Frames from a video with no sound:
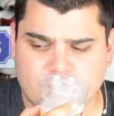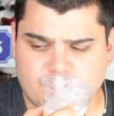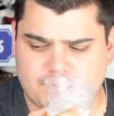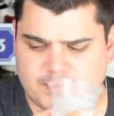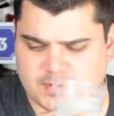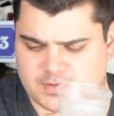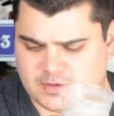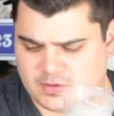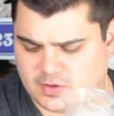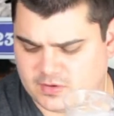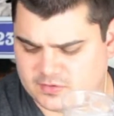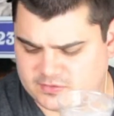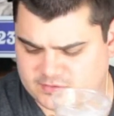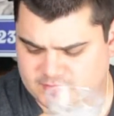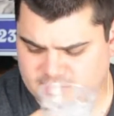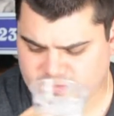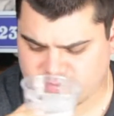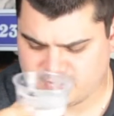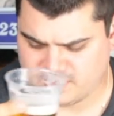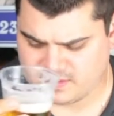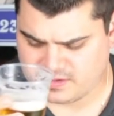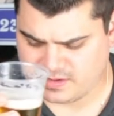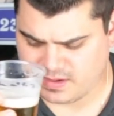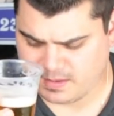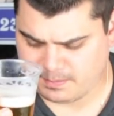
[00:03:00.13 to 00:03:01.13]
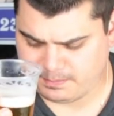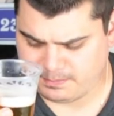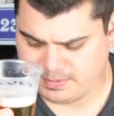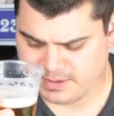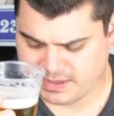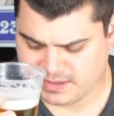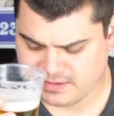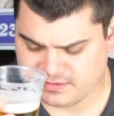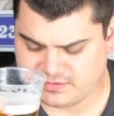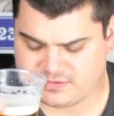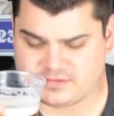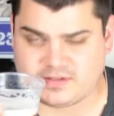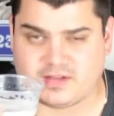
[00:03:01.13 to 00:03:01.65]
Because a
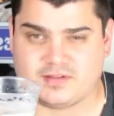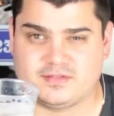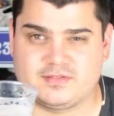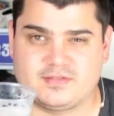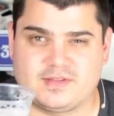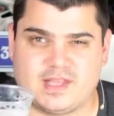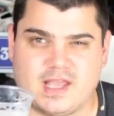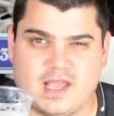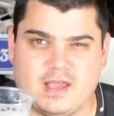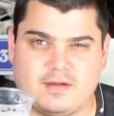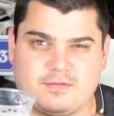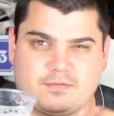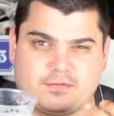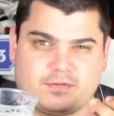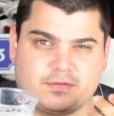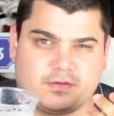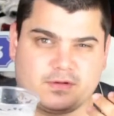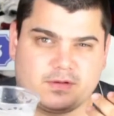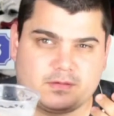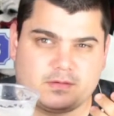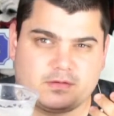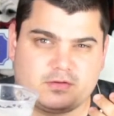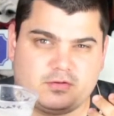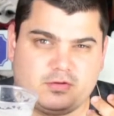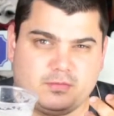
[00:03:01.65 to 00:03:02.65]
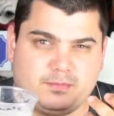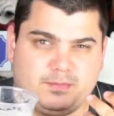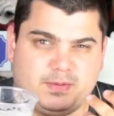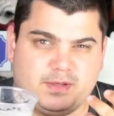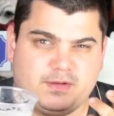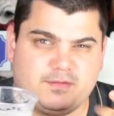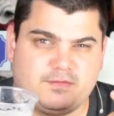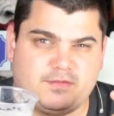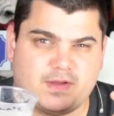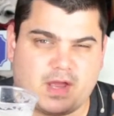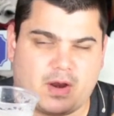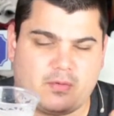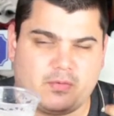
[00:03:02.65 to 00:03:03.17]
Pils doesn't have to be
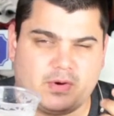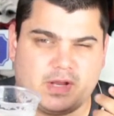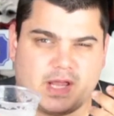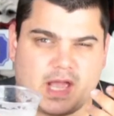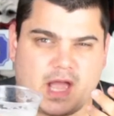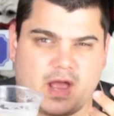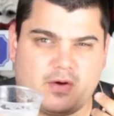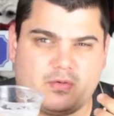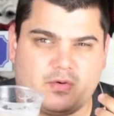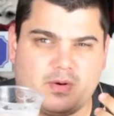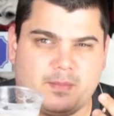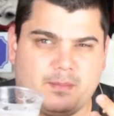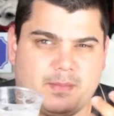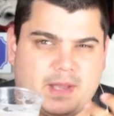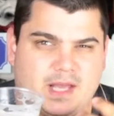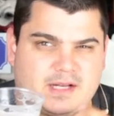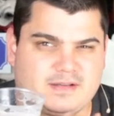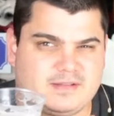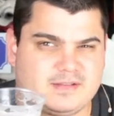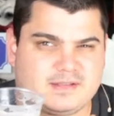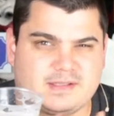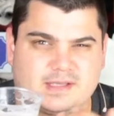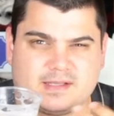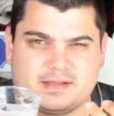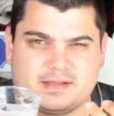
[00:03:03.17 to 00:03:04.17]
very aromatic